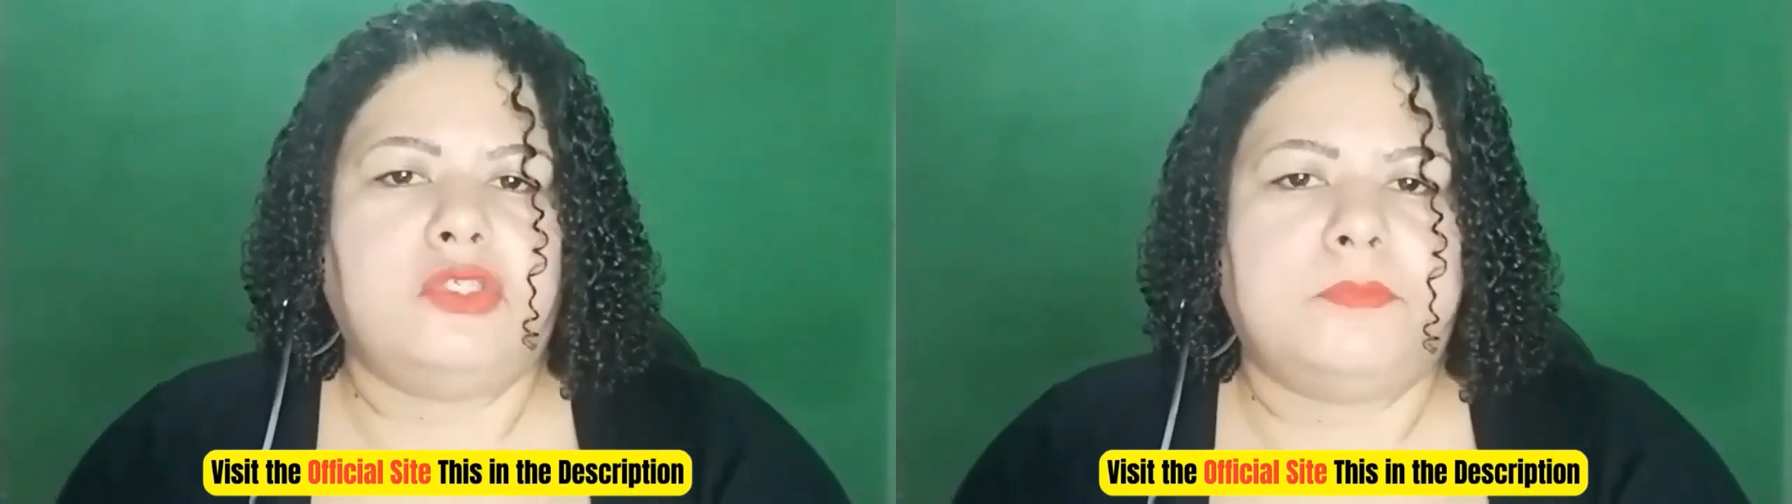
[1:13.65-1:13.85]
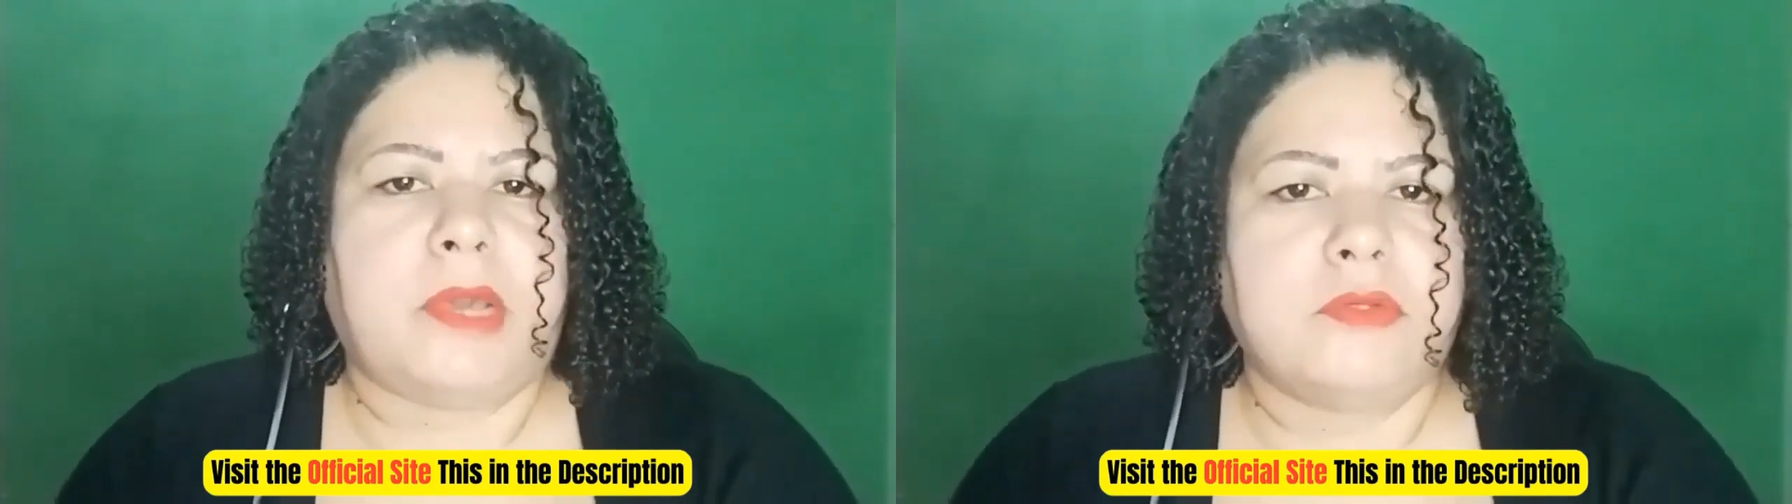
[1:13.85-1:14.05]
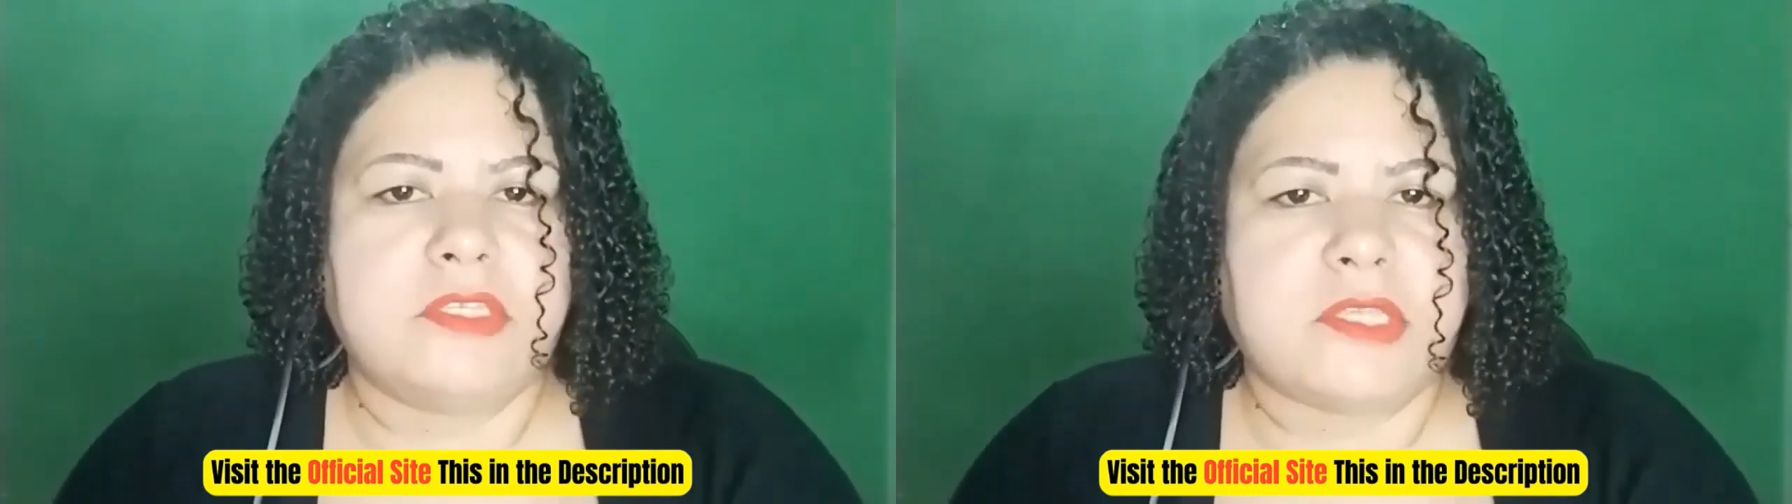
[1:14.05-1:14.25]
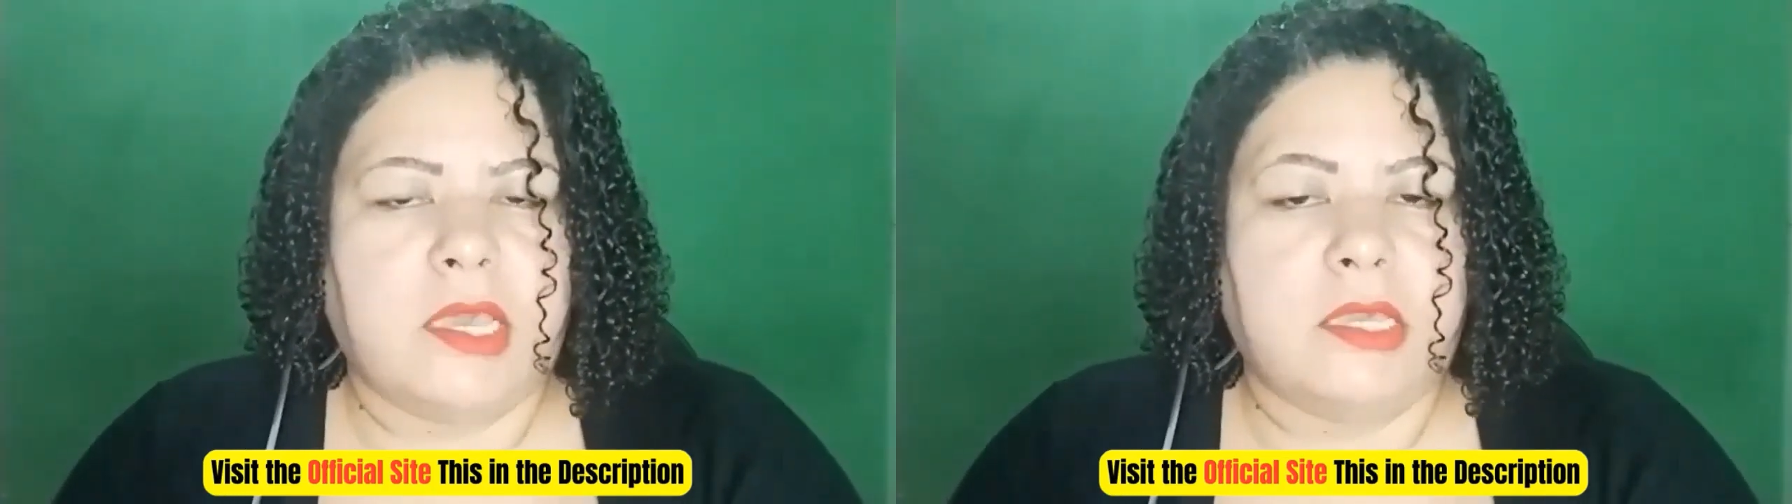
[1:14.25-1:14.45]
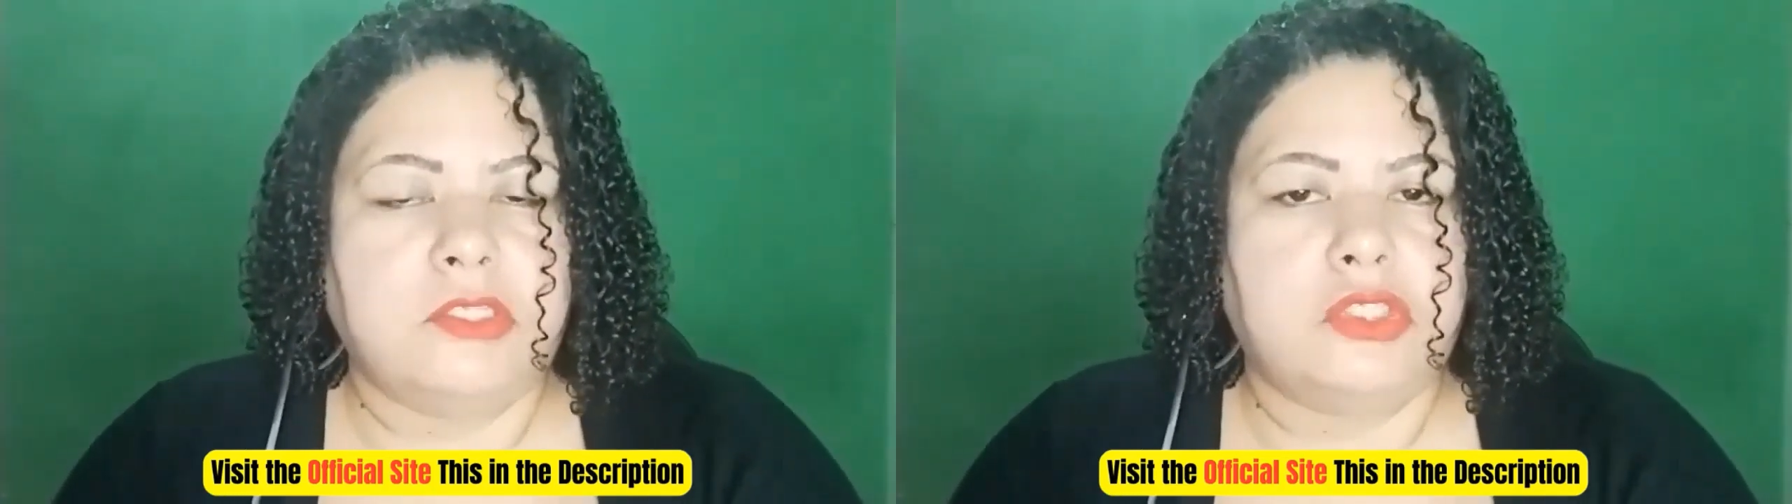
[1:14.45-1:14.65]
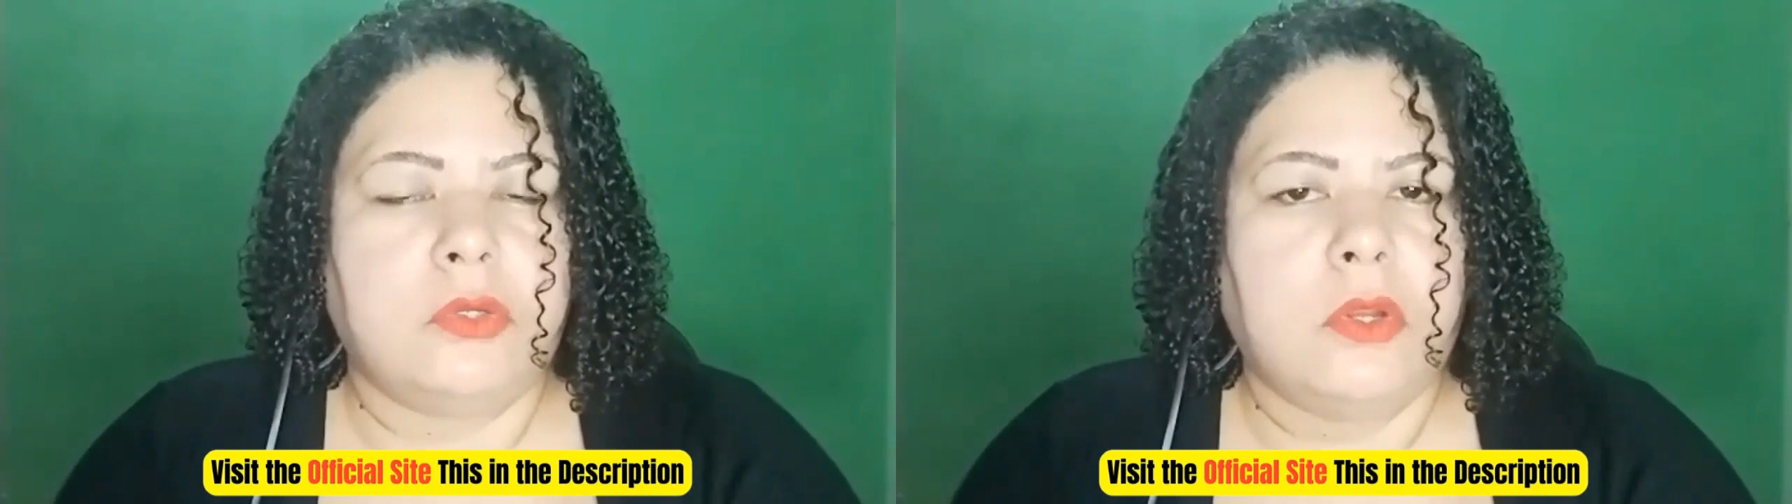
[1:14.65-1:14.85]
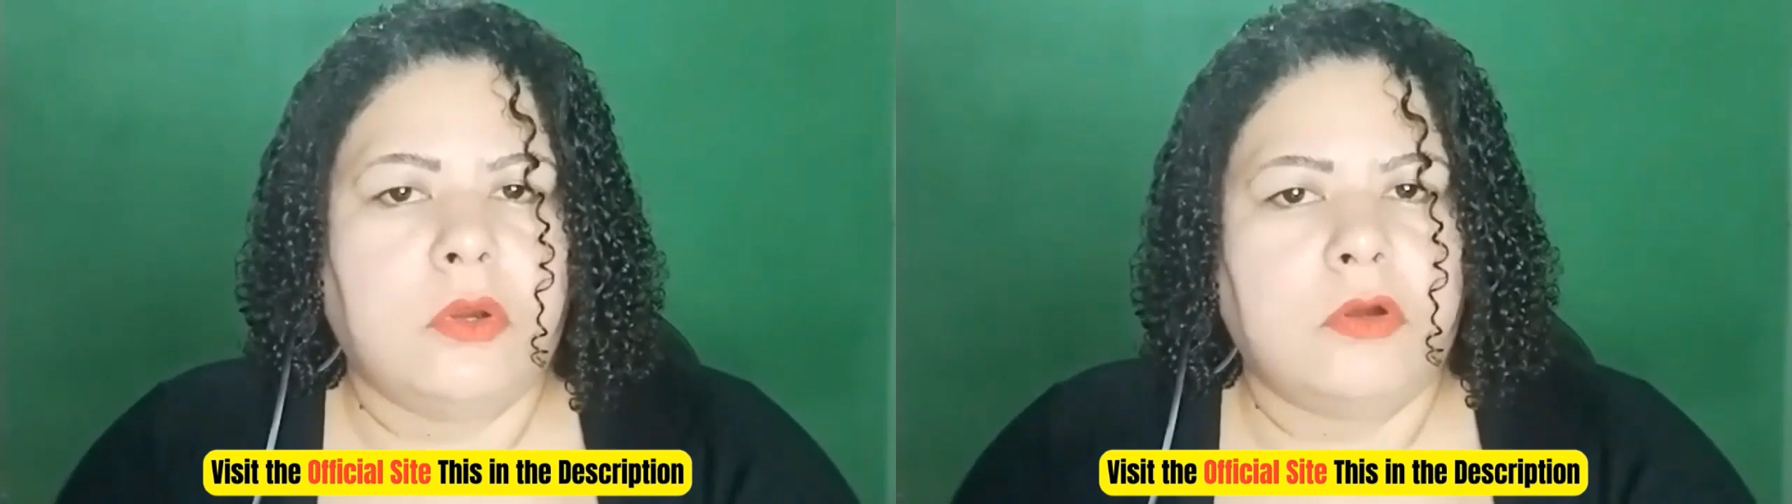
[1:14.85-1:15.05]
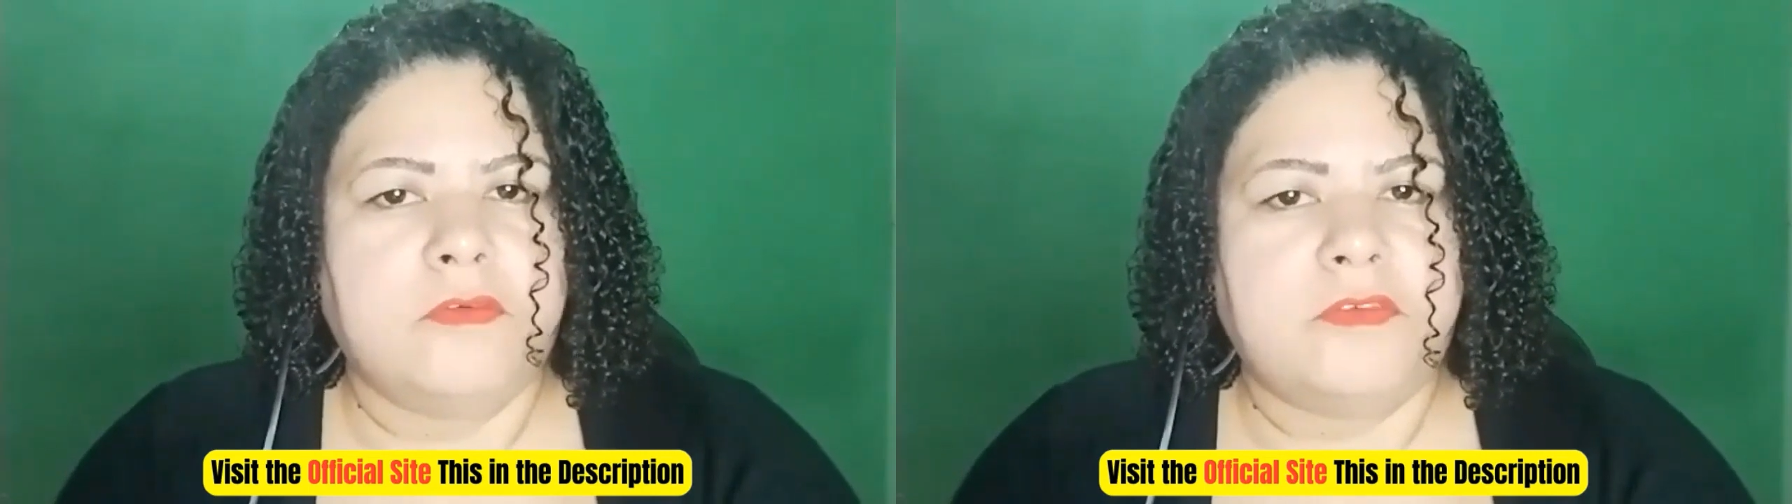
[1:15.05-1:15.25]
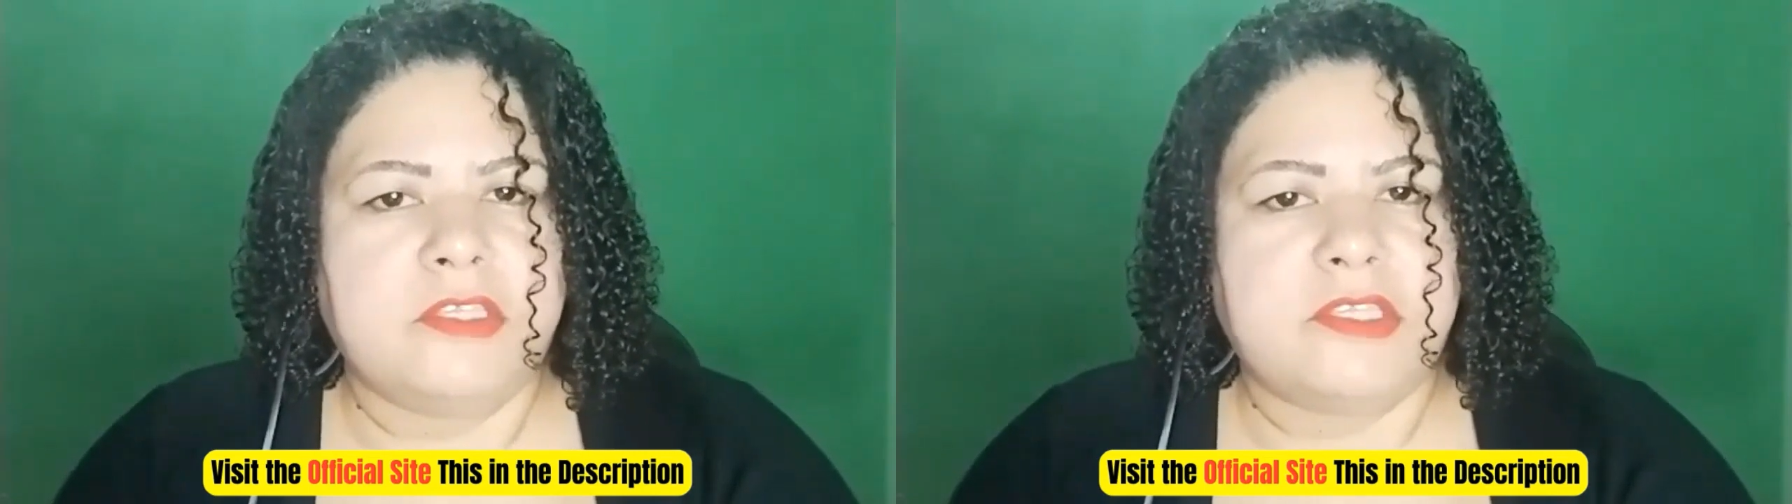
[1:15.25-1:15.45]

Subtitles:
to the official website.